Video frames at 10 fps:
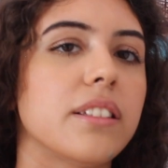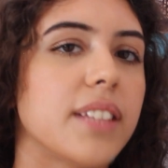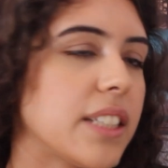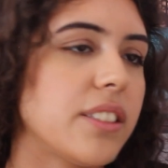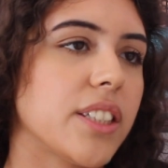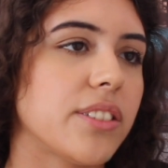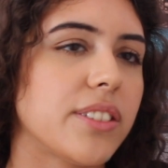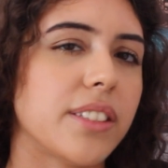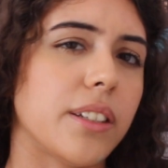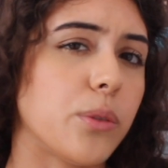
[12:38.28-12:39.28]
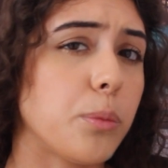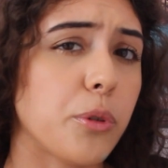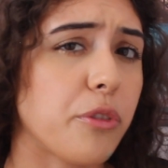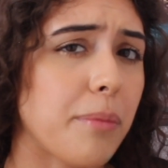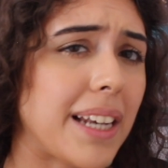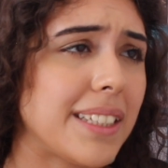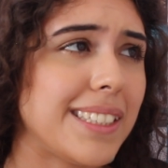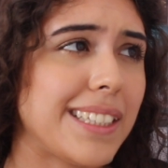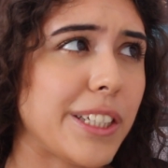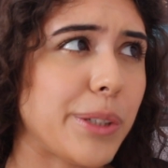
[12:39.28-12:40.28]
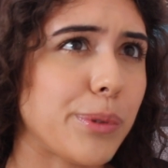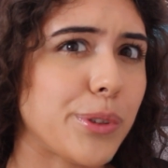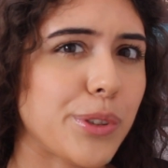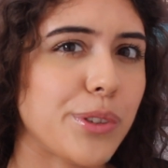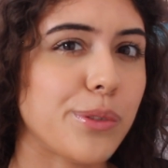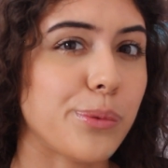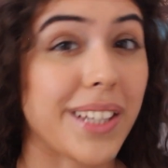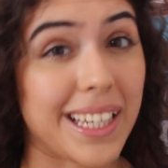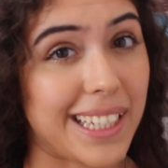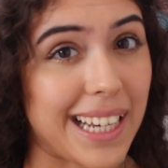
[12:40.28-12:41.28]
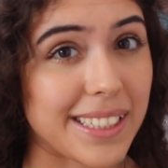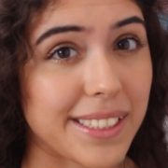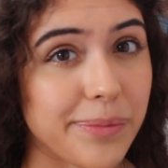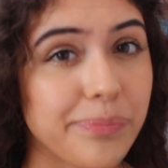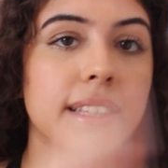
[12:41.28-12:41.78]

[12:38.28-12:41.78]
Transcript: That's just a normal formality that you would do with any letter.